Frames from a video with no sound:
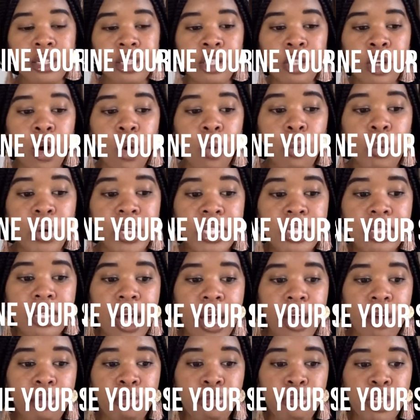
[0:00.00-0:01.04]
You know, once
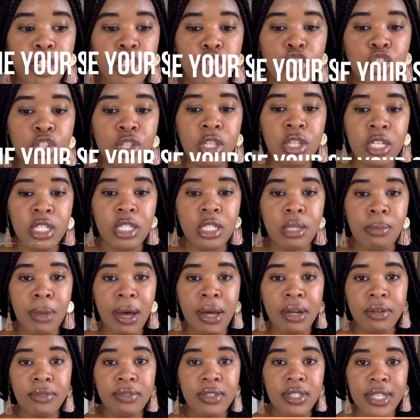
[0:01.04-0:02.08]
I reach this
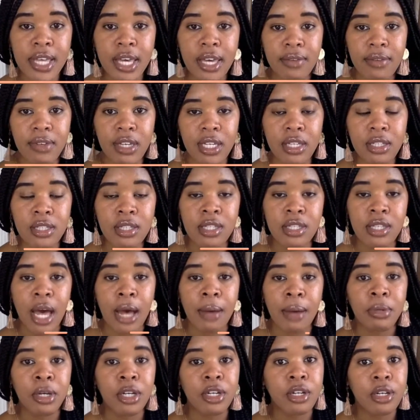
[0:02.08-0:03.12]
amount of savings,
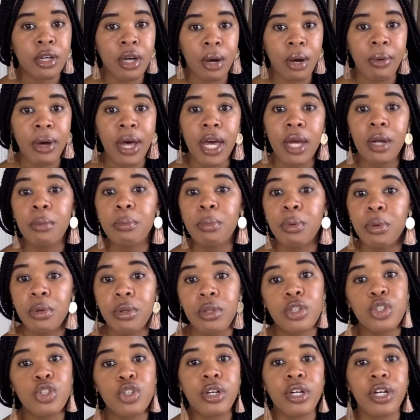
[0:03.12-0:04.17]
I'm gonna go ahead and pull
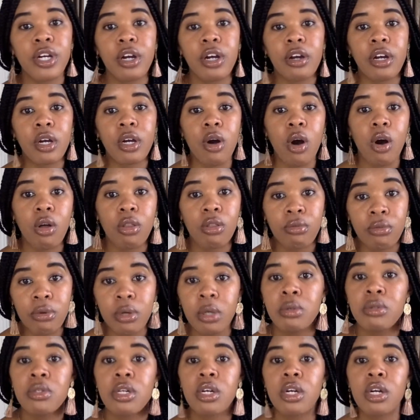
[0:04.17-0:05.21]
the trigger and call the
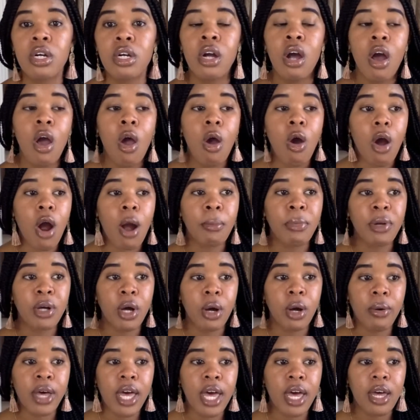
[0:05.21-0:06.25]
realtor, or I'm gonna
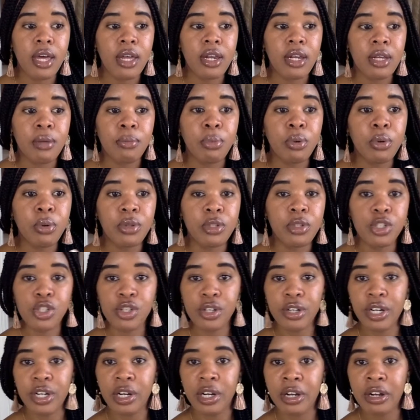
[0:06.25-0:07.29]
go ahead and pull the
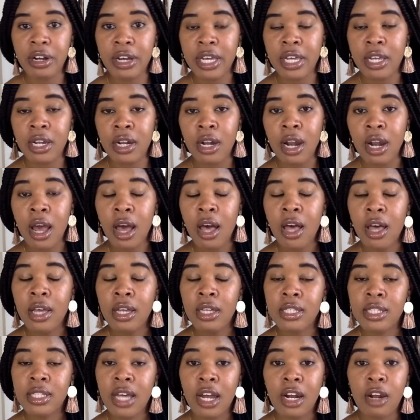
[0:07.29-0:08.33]
trigger and
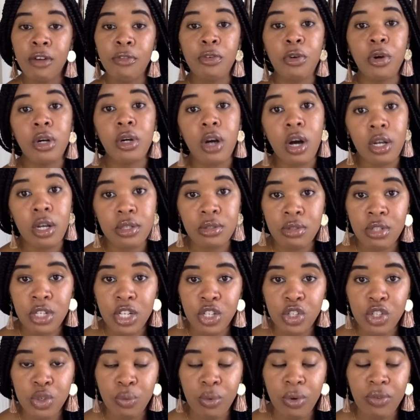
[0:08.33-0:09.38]
sign up for a
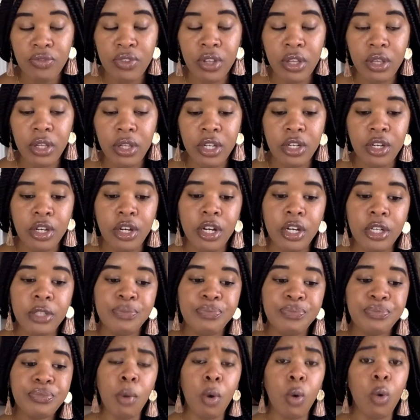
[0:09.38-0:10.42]
consultation with the lender,
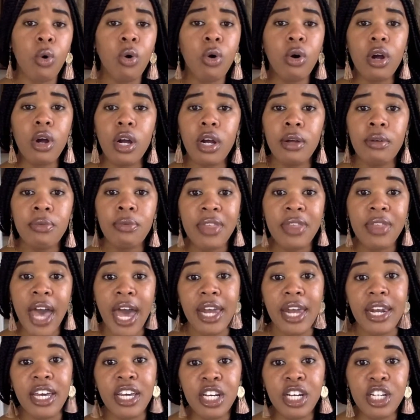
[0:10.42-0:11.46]
or
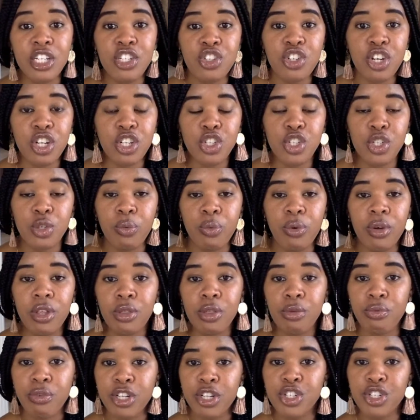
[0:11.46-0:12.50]
that in conjunction
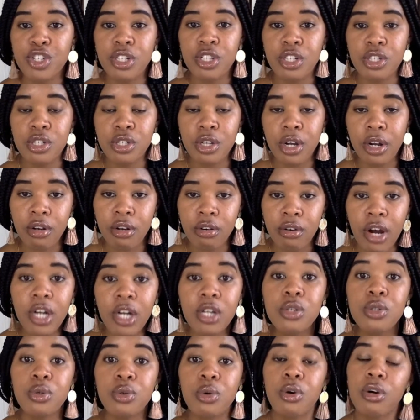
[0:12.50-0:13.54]
with reaching a certain
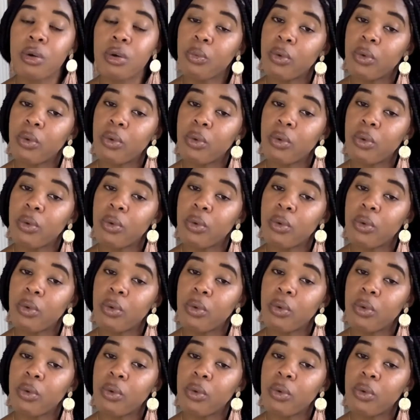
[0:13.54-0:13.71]
credit score.